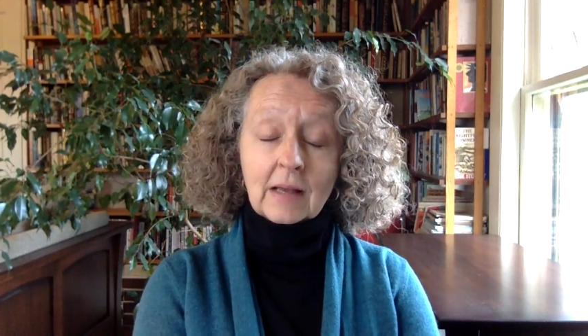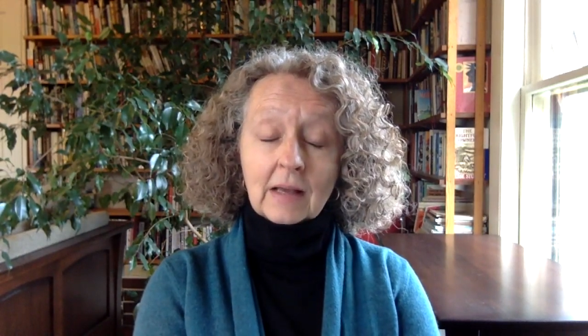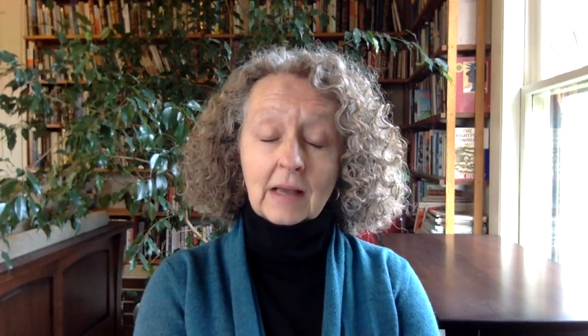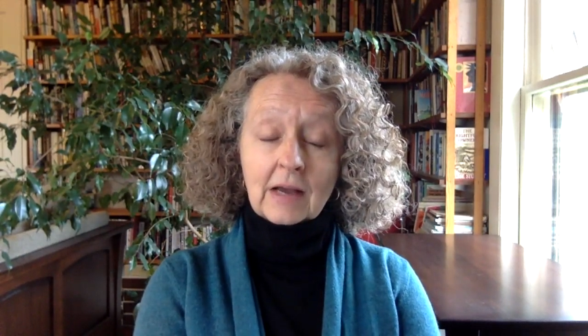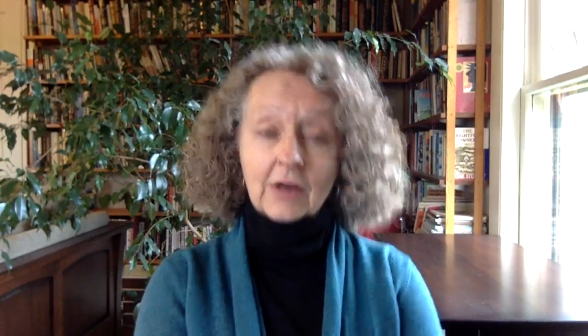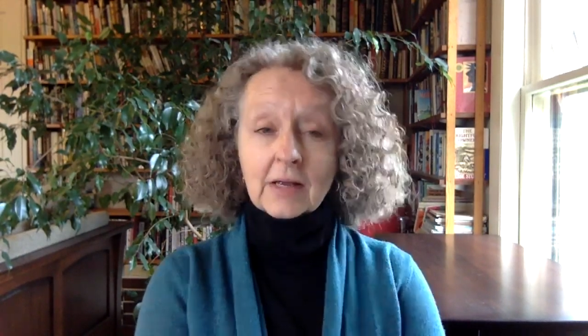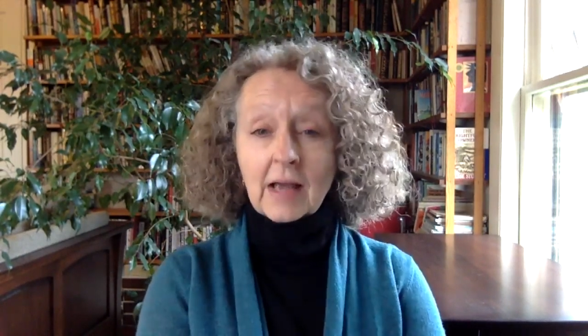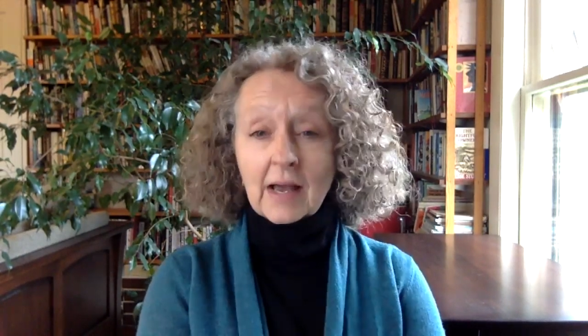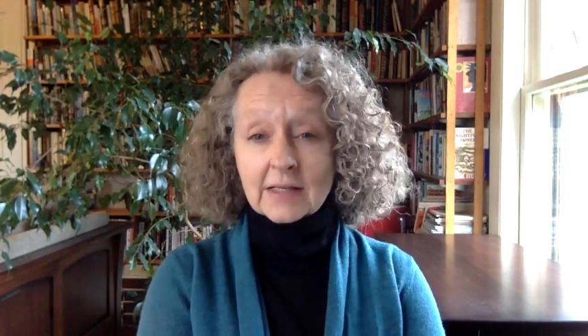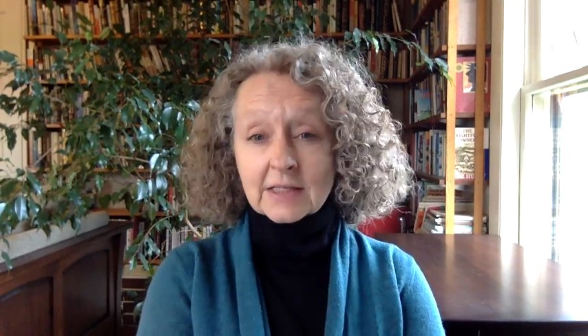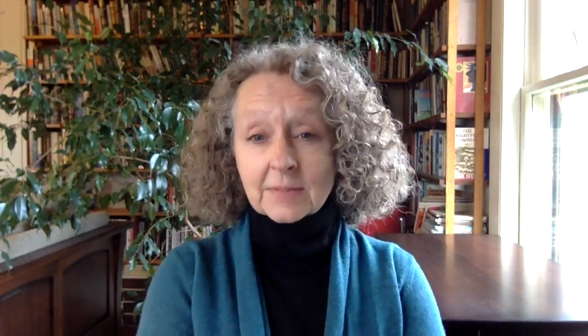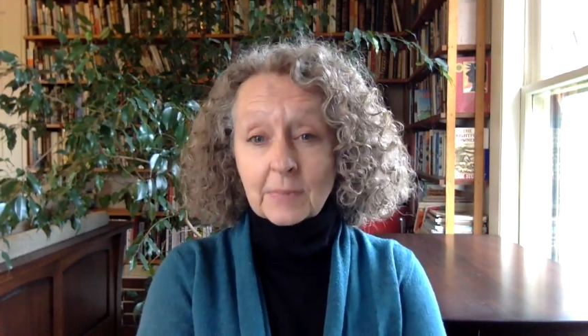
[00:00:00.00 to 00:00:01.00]
Erica
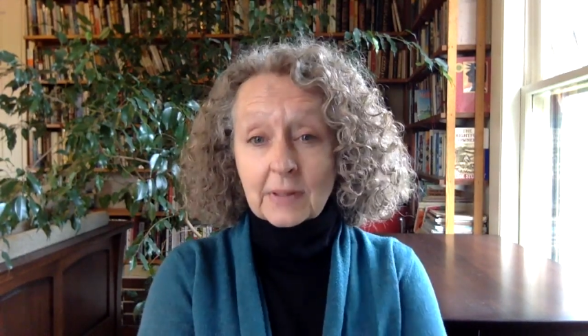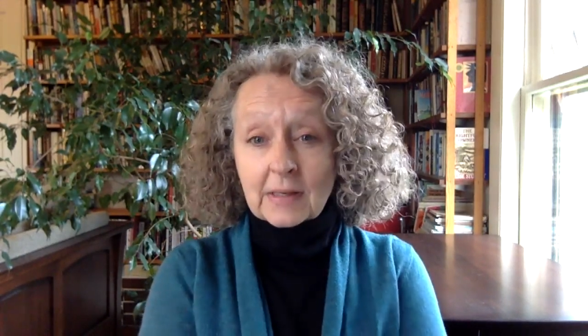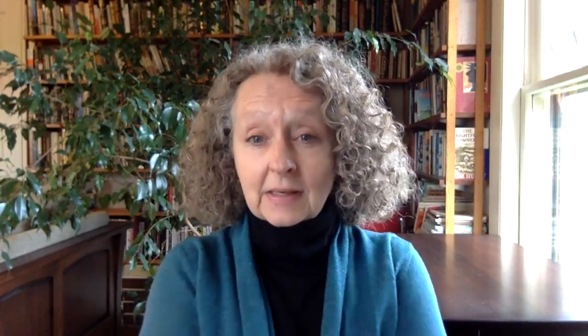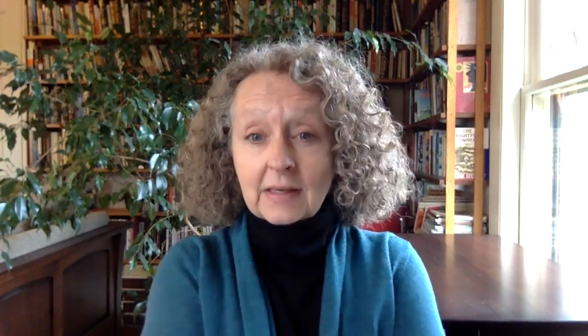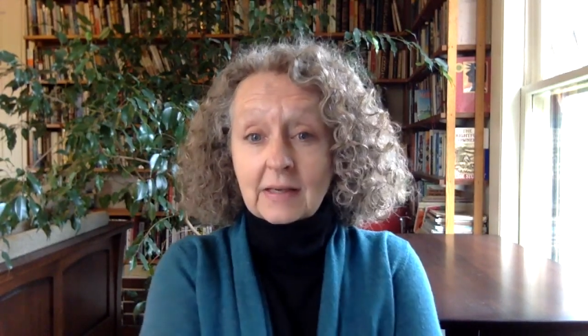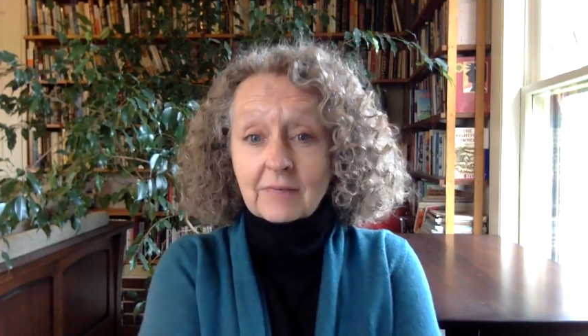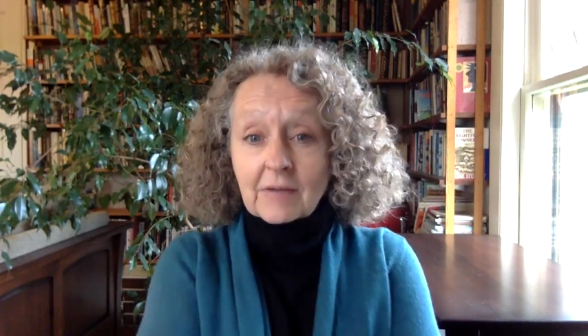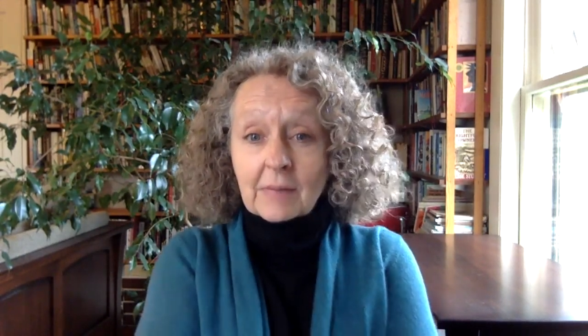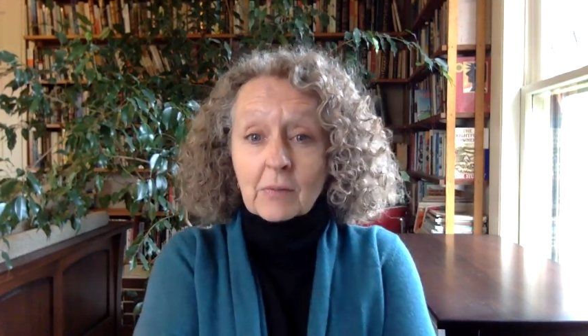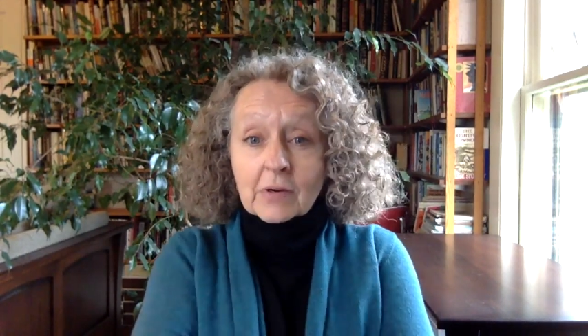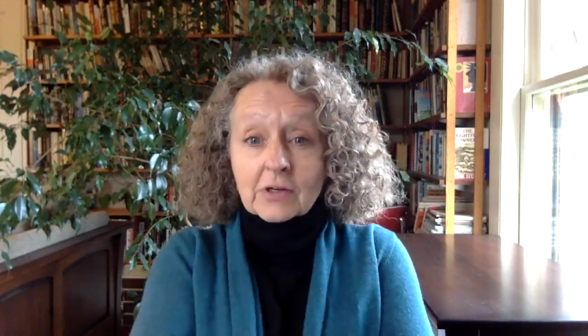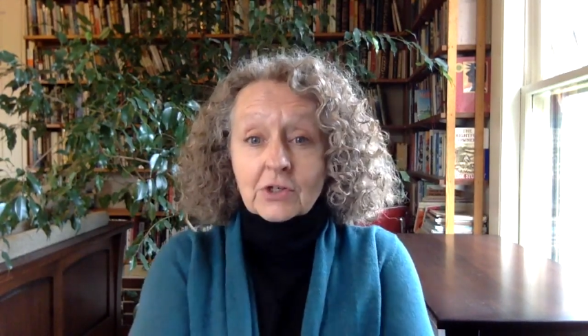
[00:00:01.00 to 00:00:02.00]
asked me if I
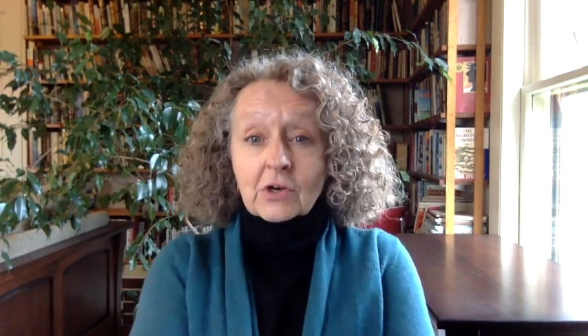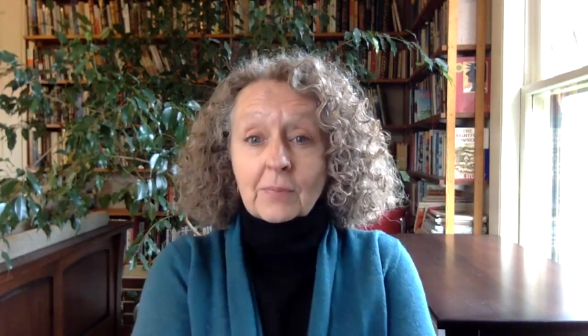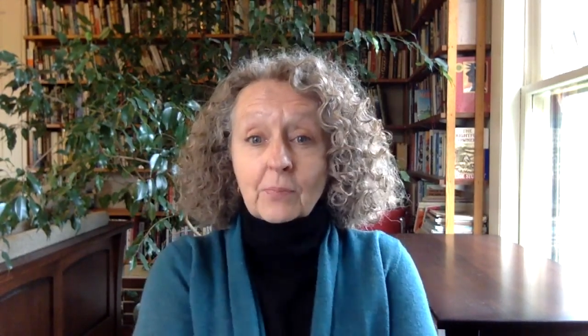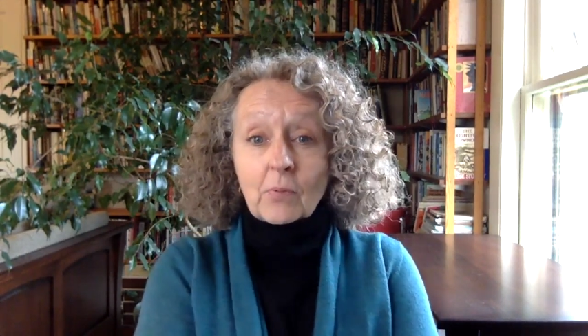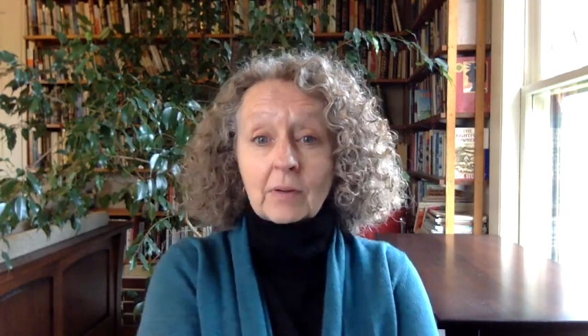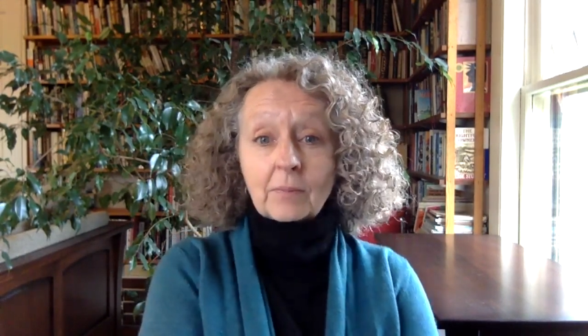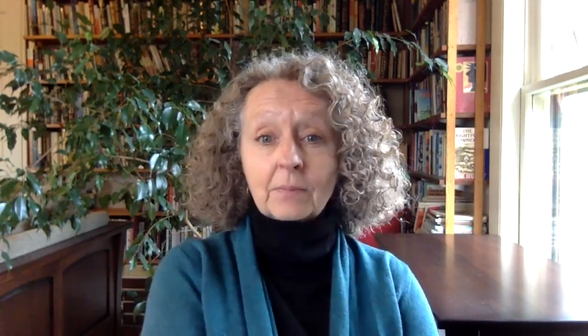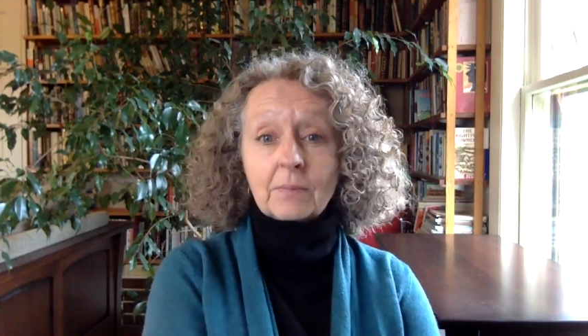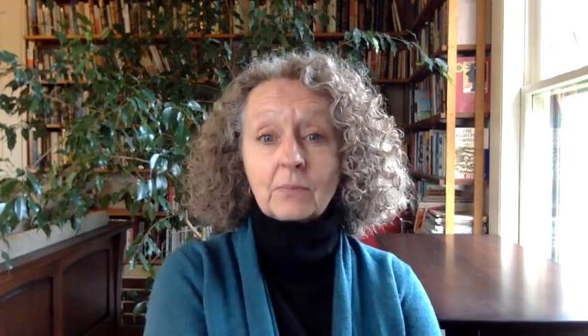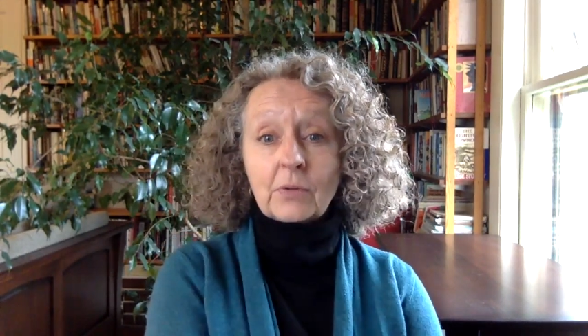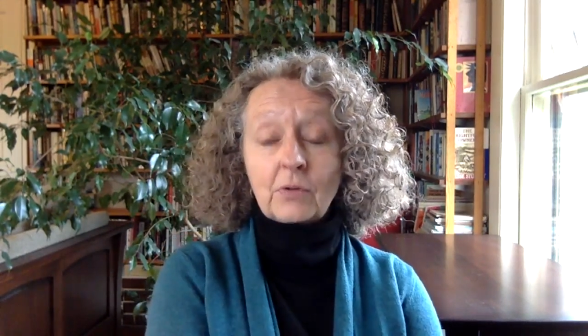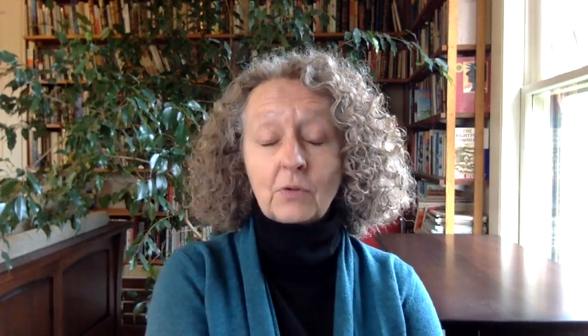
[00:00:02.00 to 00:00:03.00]
might want to share a poem
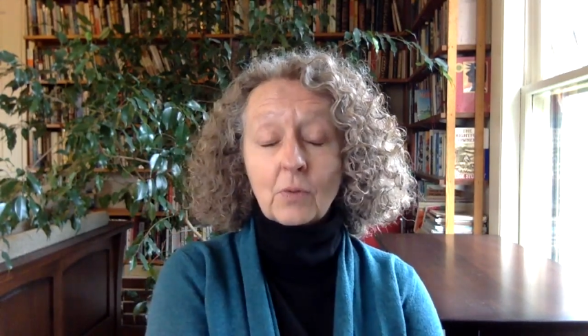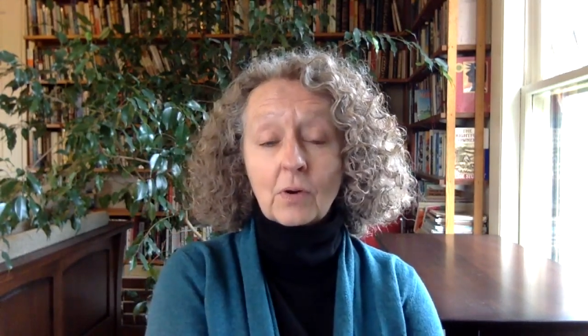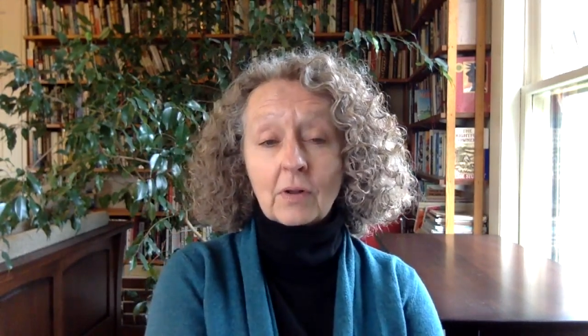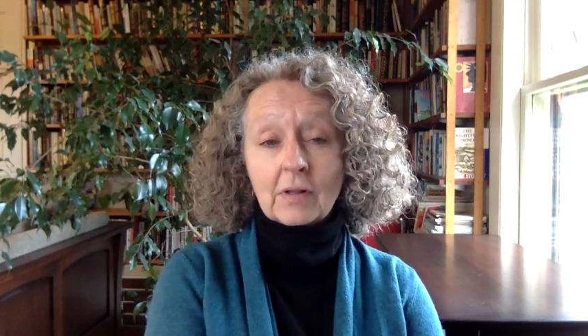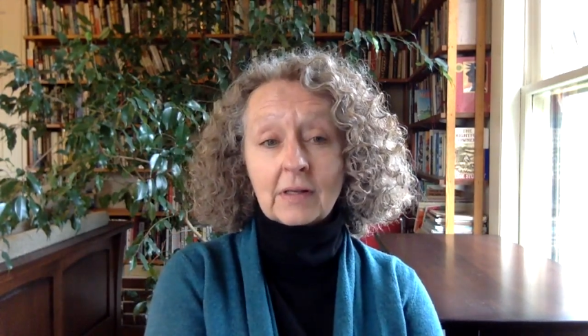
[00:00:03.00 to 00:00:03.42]
with you all,